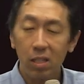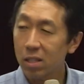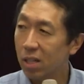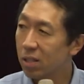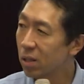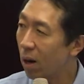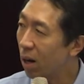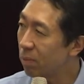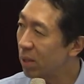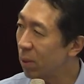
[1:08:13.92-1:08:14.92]
easier to
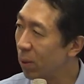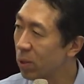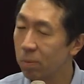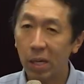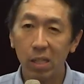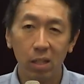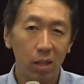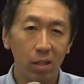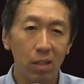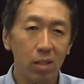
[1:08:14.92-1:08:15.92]
augment or automate than
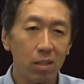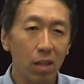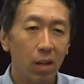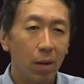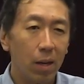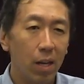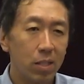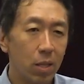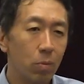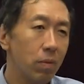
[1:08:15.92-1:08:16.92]
others.
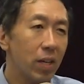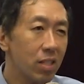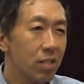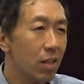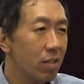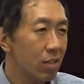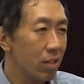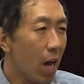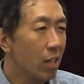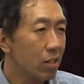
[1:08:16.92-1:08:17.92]
And so we've actually done this
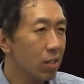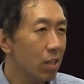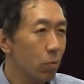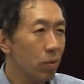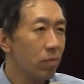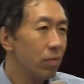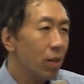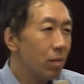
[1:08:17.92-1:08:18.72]
analysis with you